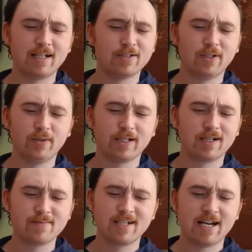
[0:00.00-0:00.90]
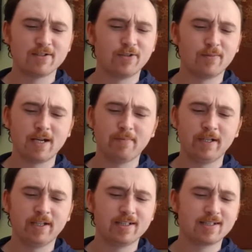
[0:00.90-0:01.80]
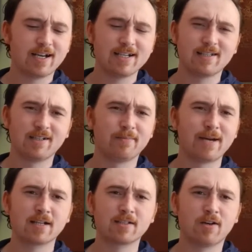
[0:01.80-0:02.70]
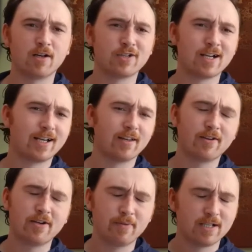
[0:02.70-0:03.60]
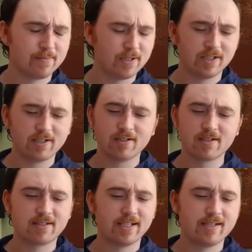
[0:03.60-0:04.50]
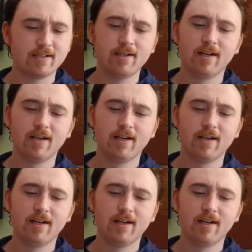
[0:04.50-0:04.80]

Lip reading: That's really what it comes down to, in my opinion. This guy's on a max contract, getting $30+ million a season.